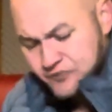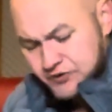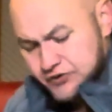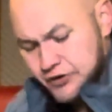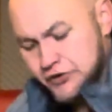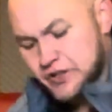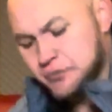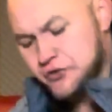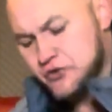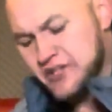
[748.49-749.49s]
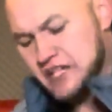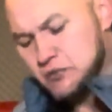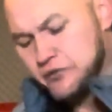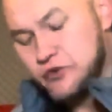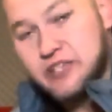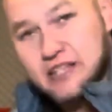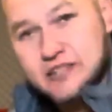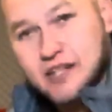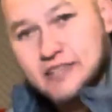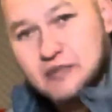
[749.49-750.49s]
so you can push your cable through there and
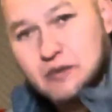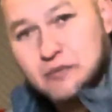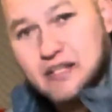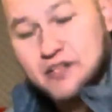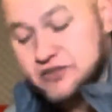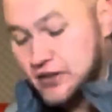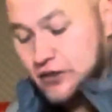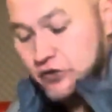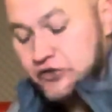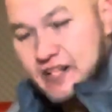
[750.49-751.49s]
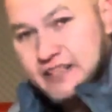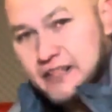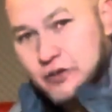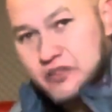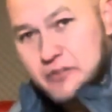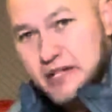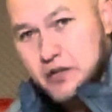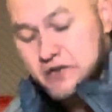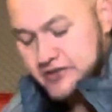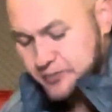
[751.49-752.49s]
tighten them down so they're not rattling on the back of
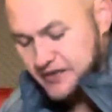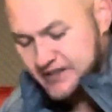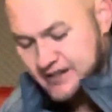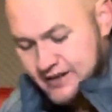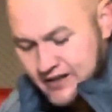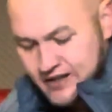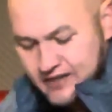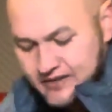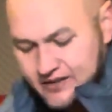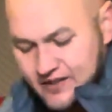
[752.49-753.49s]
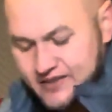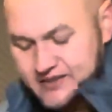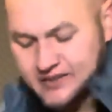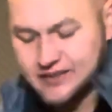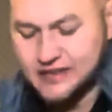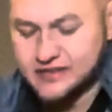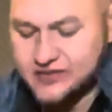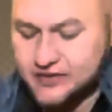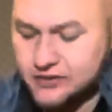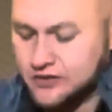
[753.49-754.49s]
the speaker, and they're nice and
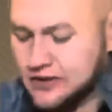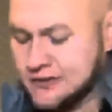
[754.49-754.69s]
sealed.